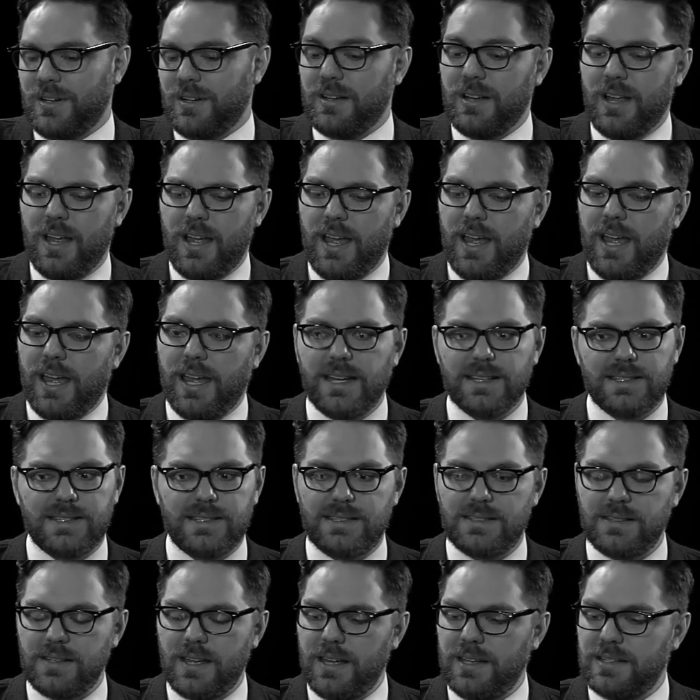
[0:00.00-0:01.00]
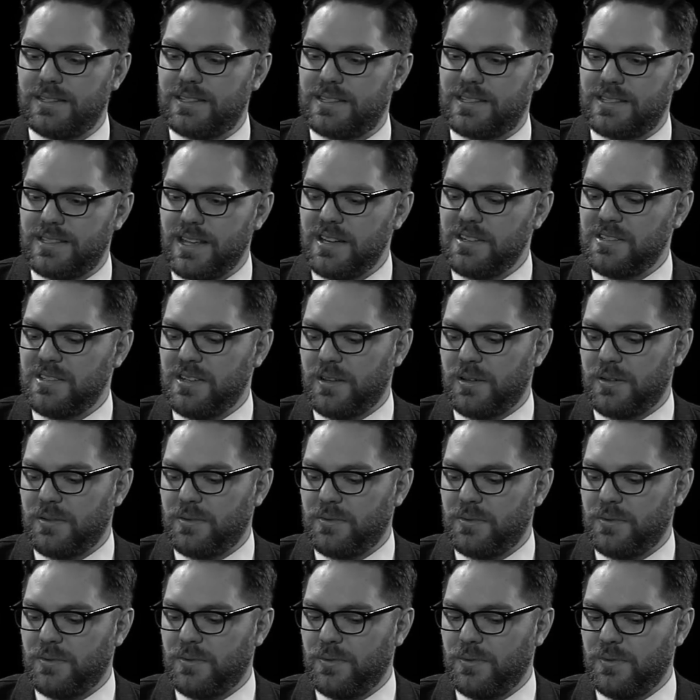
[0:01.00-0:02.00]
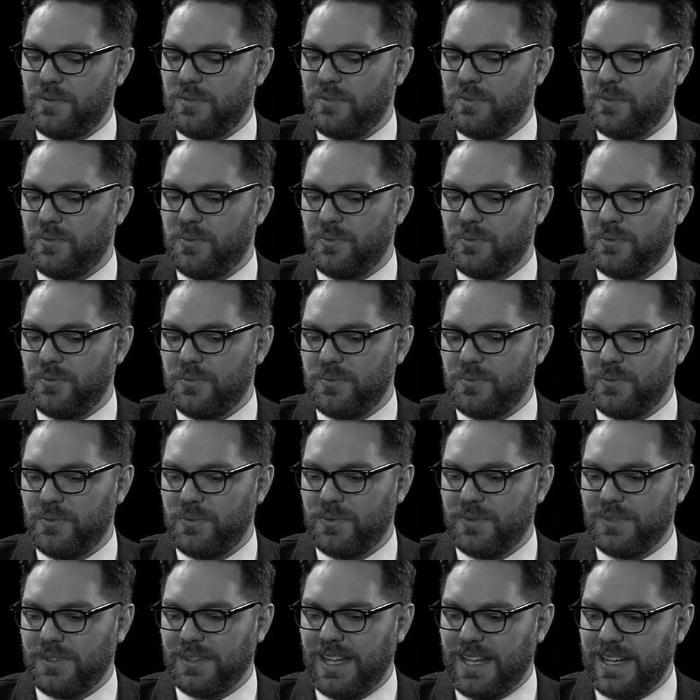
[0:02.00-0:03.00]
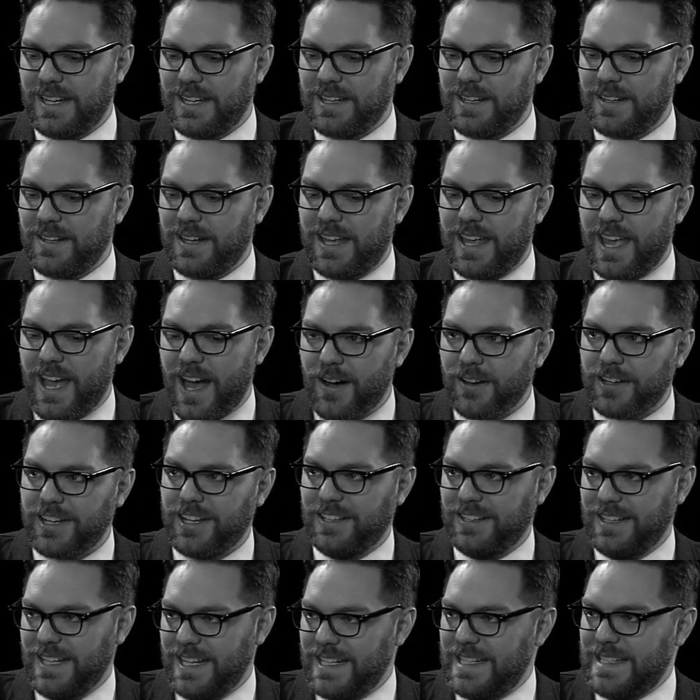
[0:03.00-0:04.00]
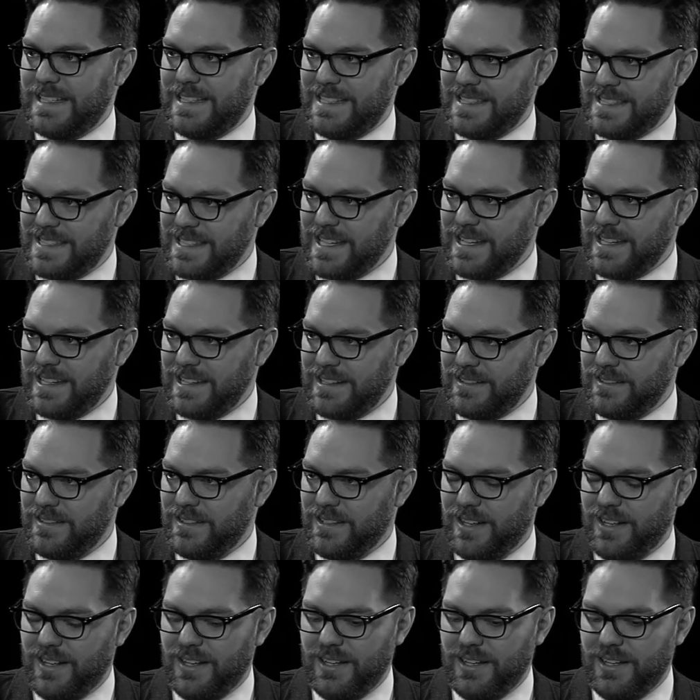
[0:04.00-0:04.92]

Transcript: And it's such a like calculated scene.